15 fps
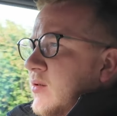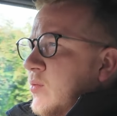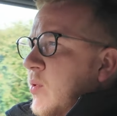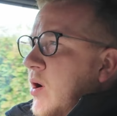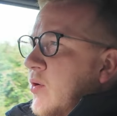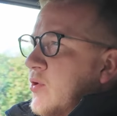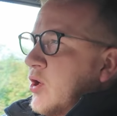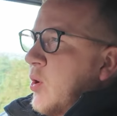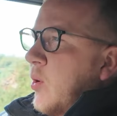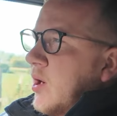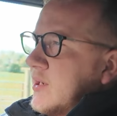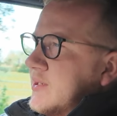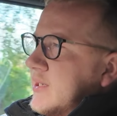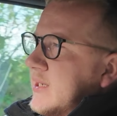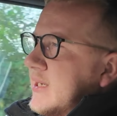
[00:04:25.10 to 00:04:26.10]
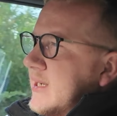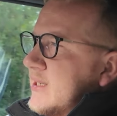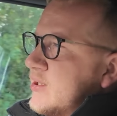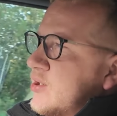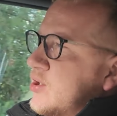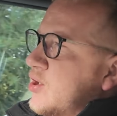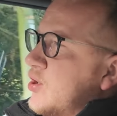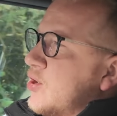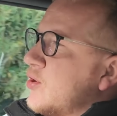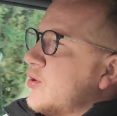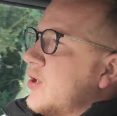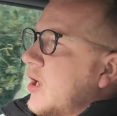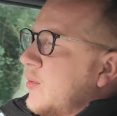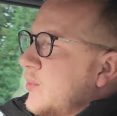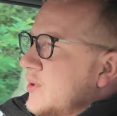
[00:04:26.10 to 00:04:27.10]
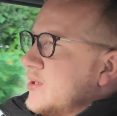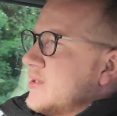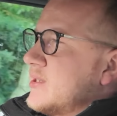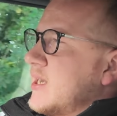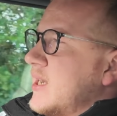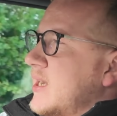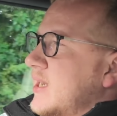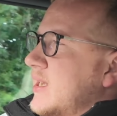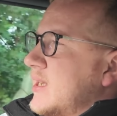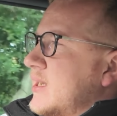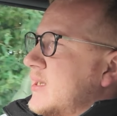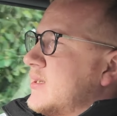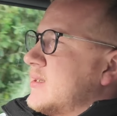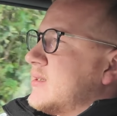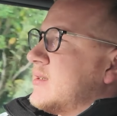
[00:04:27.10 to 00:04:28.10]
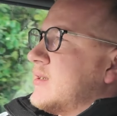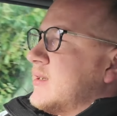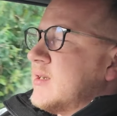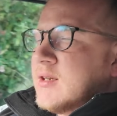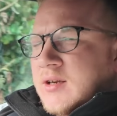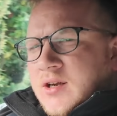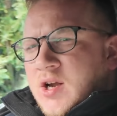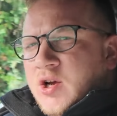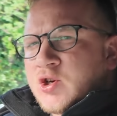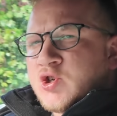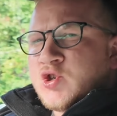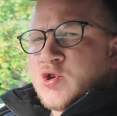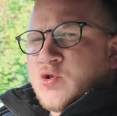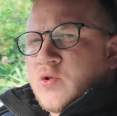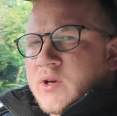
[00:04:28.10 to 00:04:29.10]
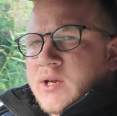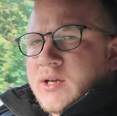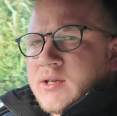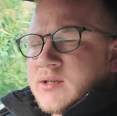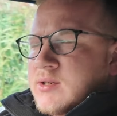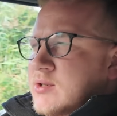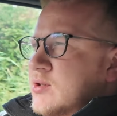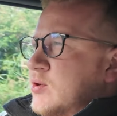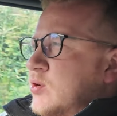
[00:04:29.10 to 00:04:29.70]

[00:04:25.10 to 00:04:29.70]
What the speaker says: while the quality is good, I wouldn't say it's luxurious,